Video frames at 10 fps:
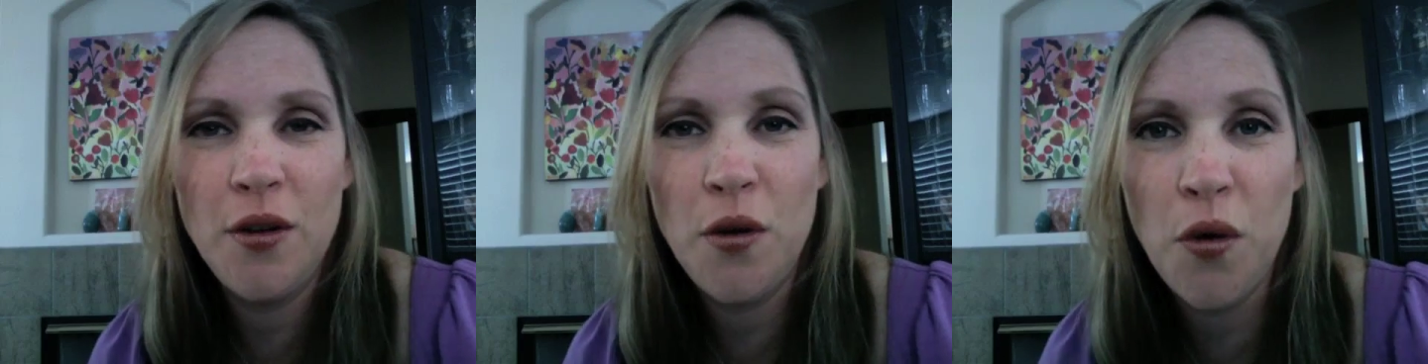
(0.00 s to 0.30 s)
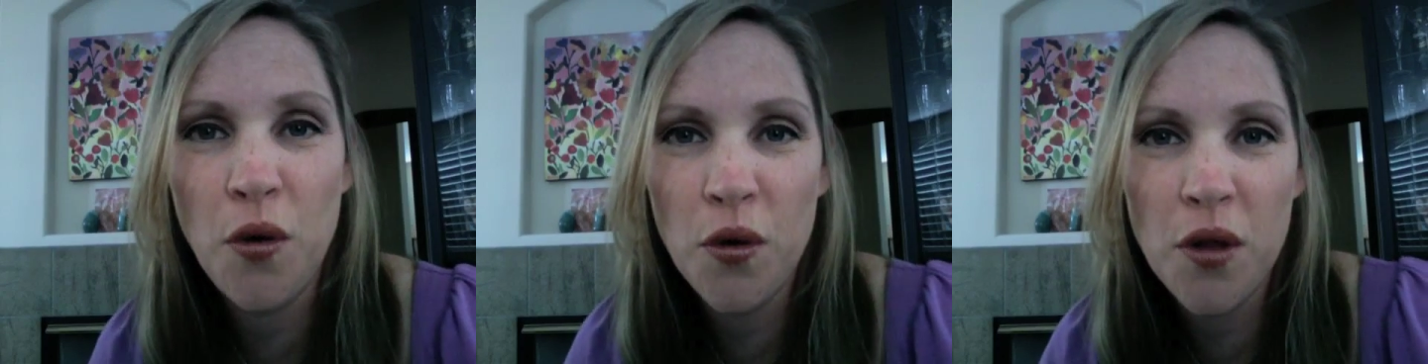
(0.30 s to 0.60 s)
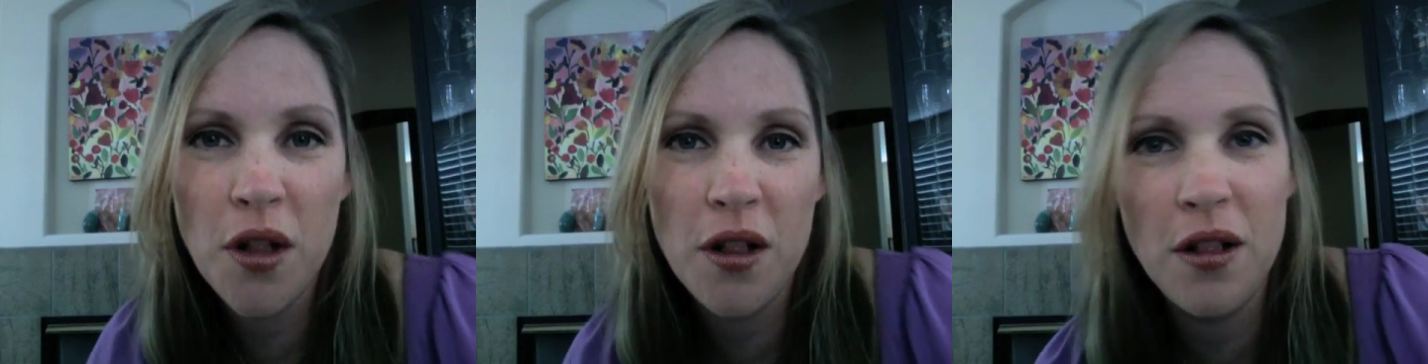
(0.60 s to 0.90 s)

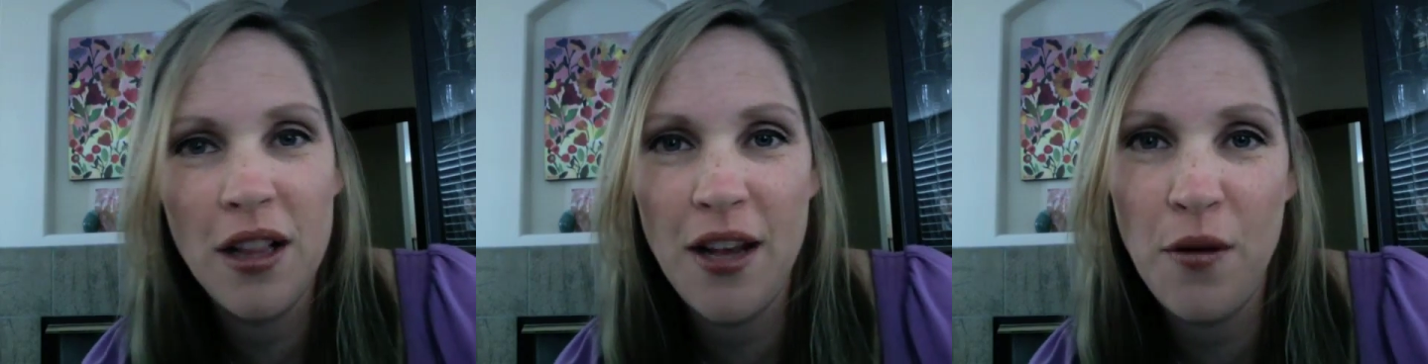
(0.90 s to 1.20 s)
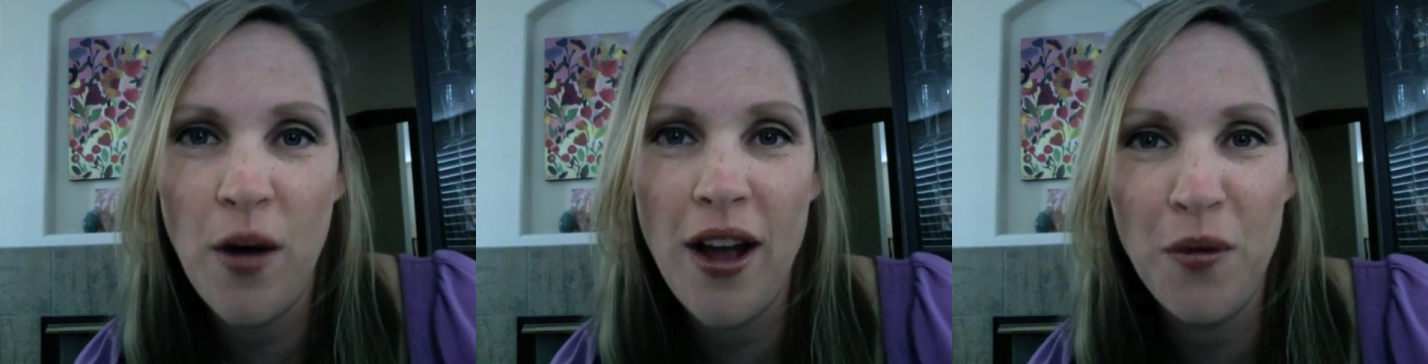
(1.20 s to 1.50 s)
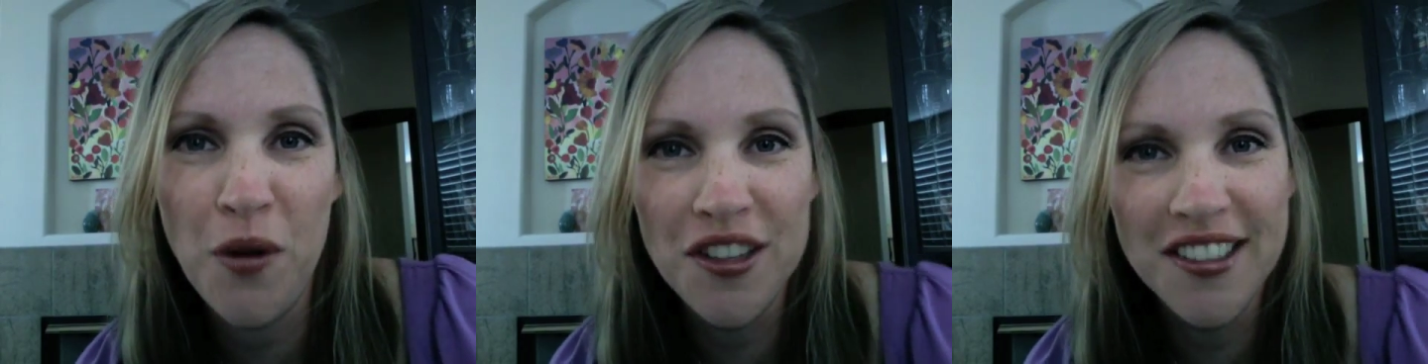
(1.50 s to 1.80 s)
holy wide
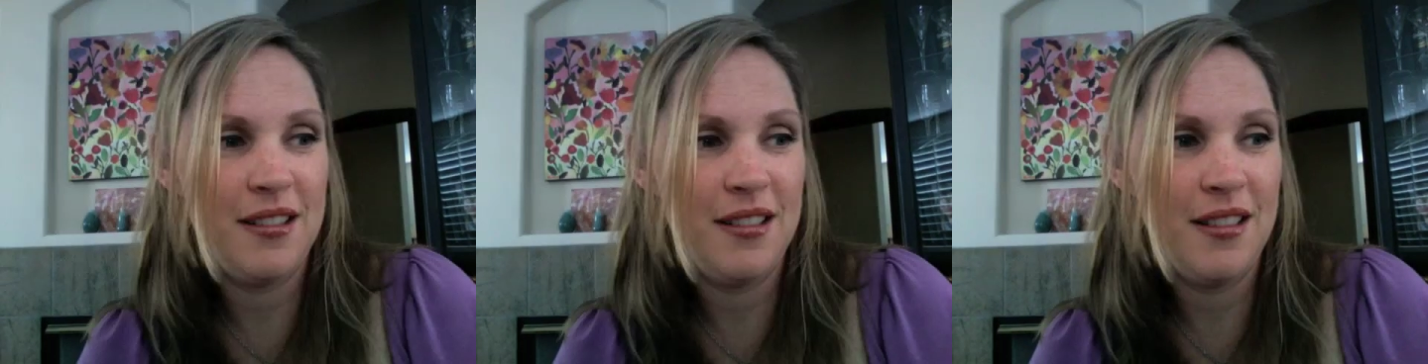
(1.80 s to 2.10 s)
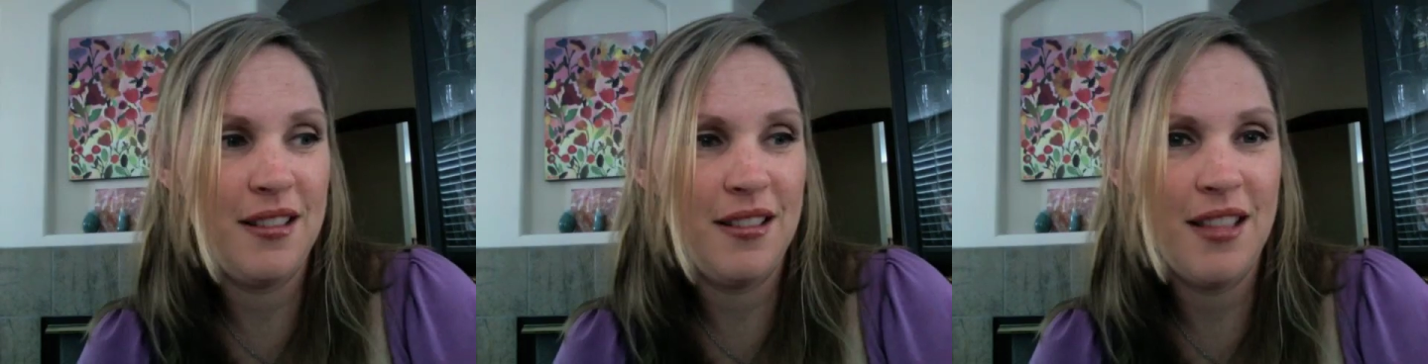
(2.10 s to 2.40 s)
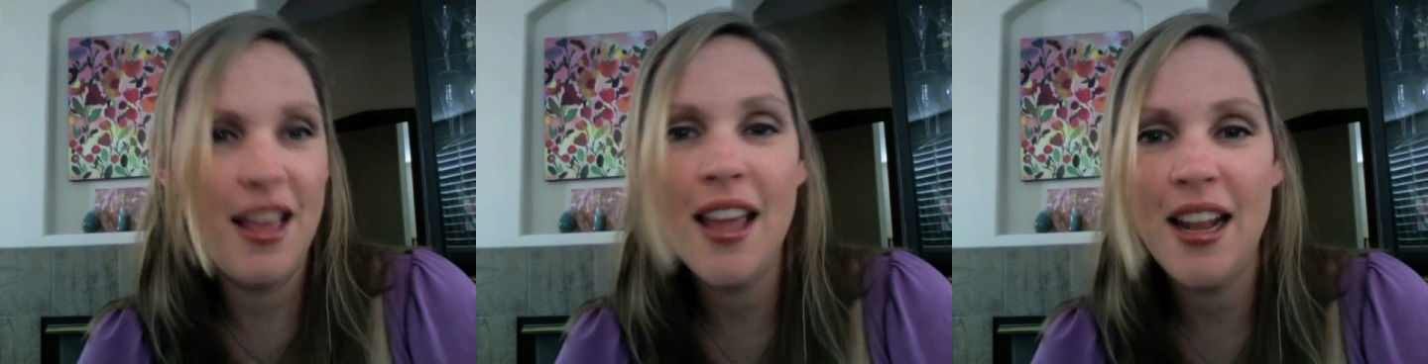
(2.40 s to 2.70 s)
world,
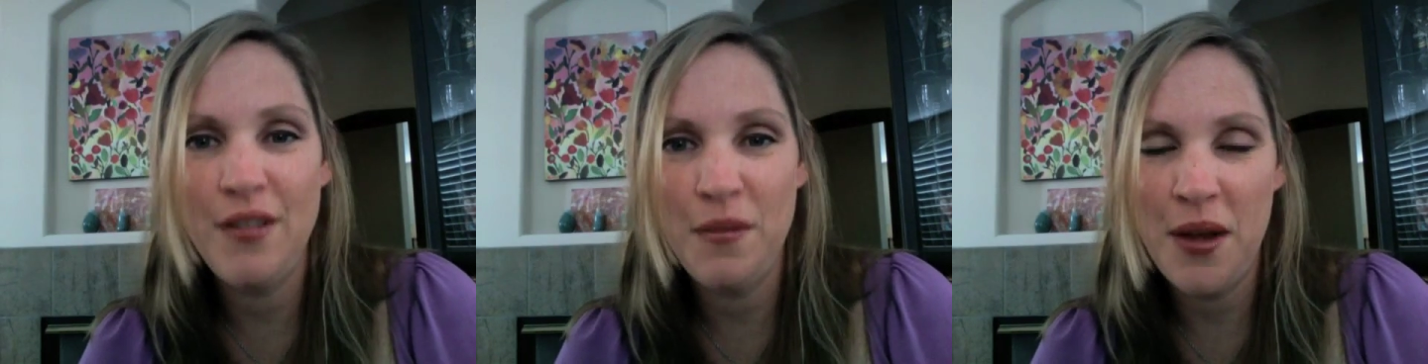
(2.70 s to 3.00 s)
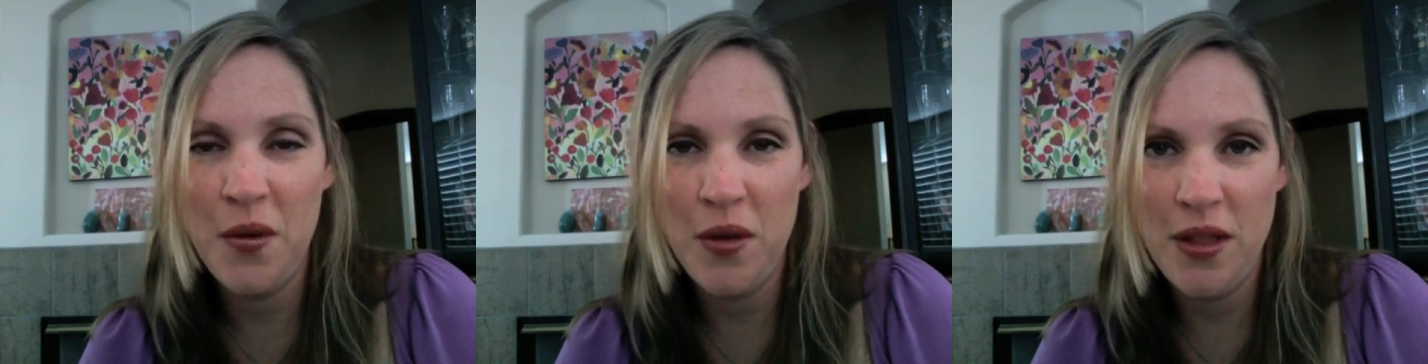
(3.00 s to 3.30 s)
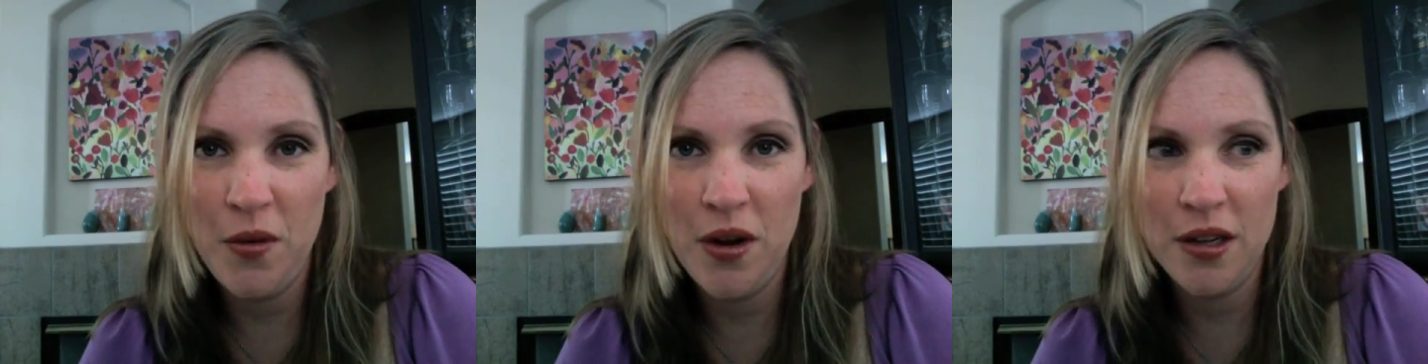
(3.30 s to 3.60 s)
they can't even make one
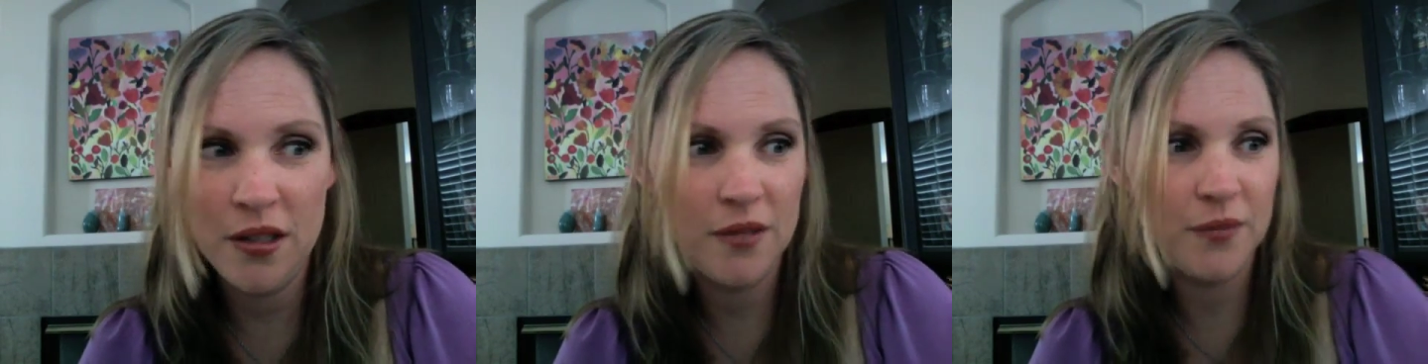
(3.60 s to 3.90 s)
that works.